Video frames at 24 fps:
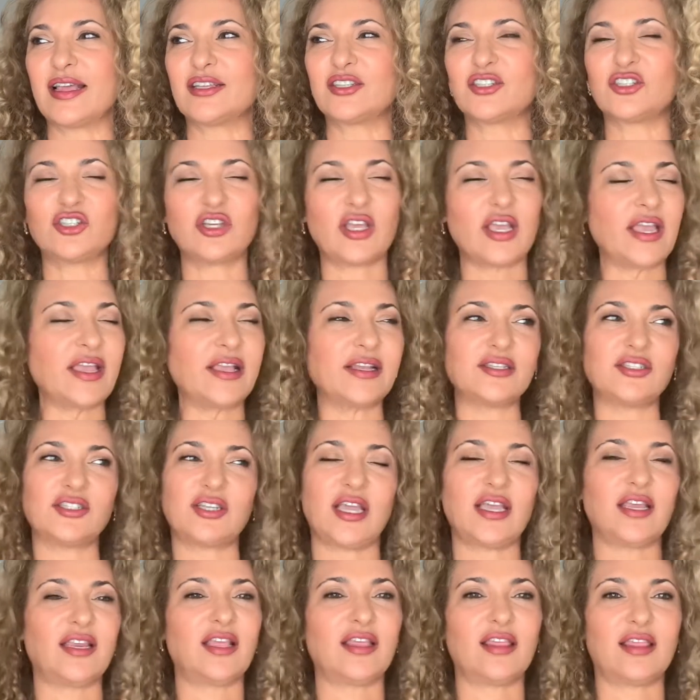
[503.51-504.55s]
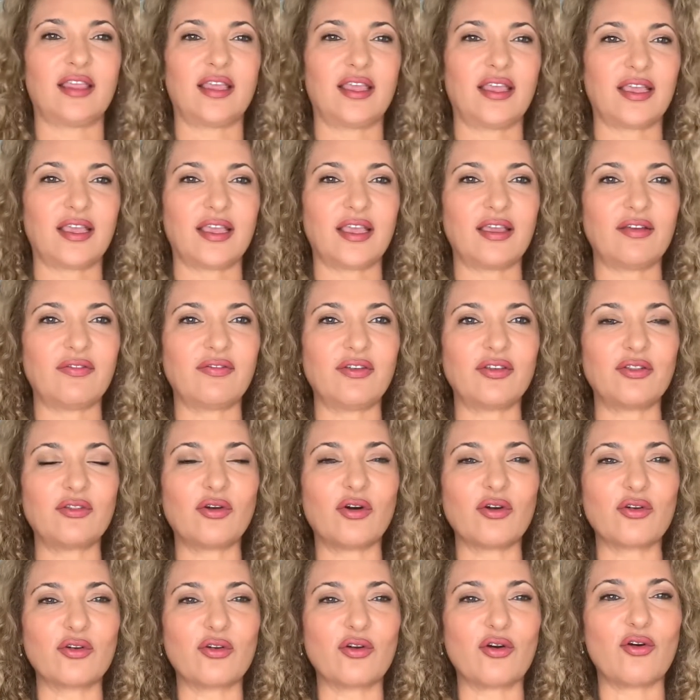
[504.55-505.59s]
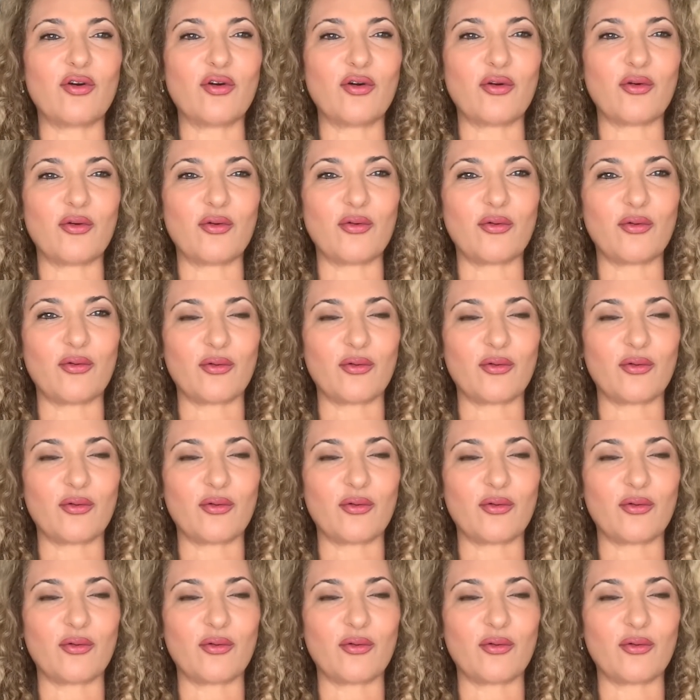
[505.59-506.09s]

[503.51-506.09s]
change anything if you don't go